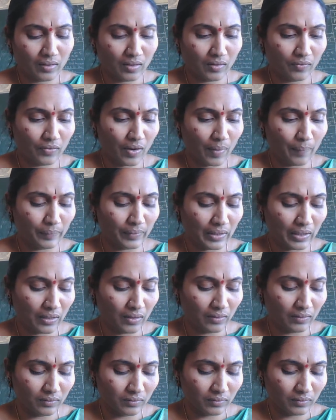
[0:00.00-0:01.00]
from the
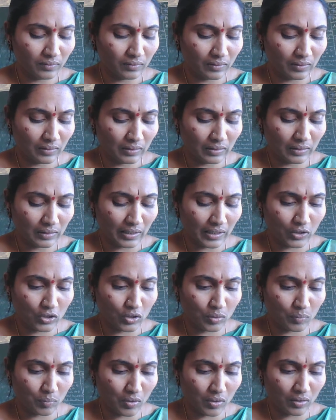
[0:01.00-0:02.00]

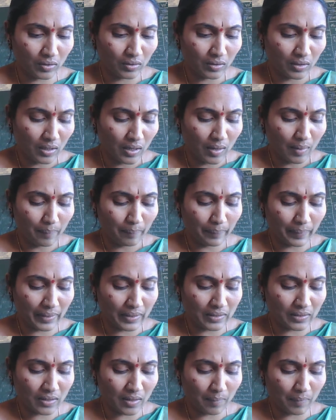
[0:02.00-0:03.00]
textbook,
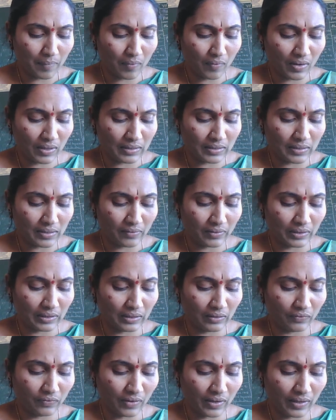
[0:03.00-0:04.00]
page number
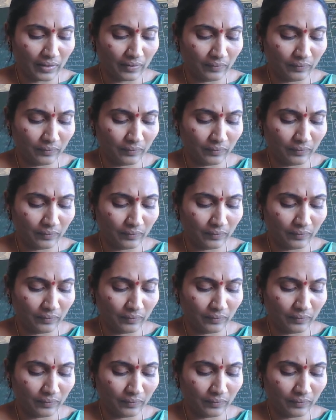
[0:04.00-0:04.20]
175.